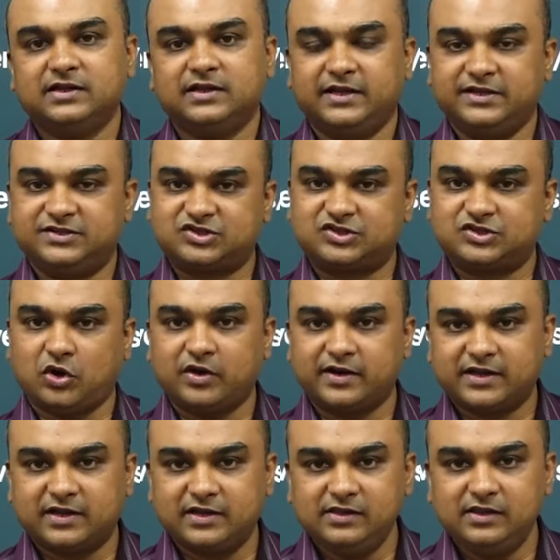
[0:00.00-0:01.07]

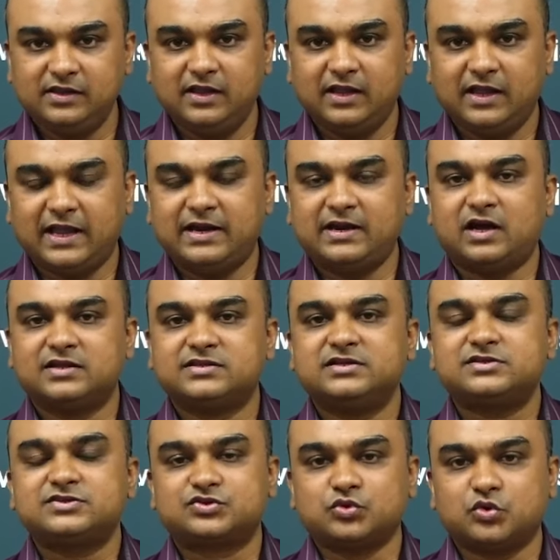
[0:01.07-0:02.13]
historical and
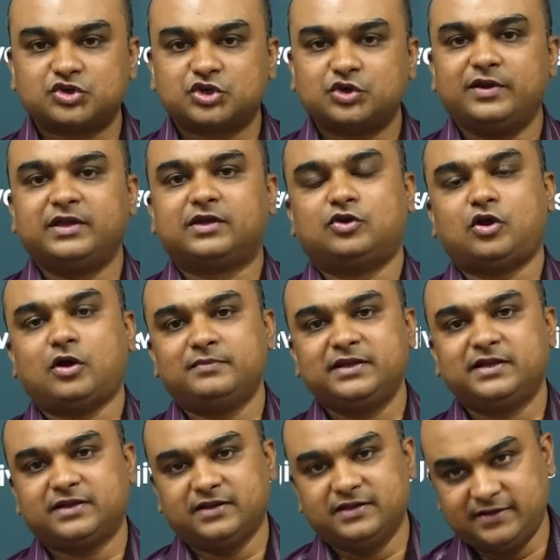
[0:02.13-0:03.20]
other socio-economic
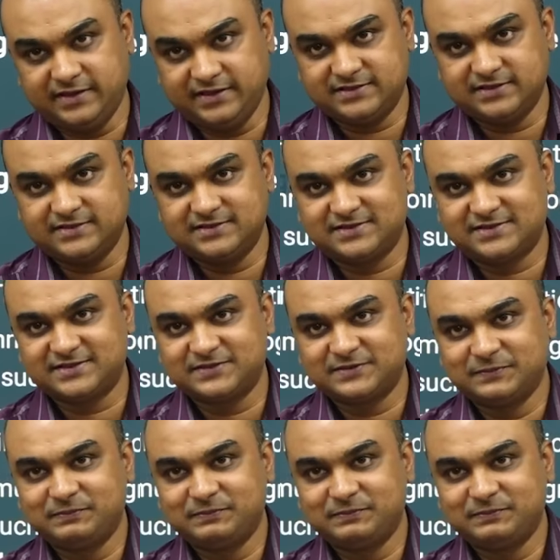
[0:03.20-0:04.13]
reasons.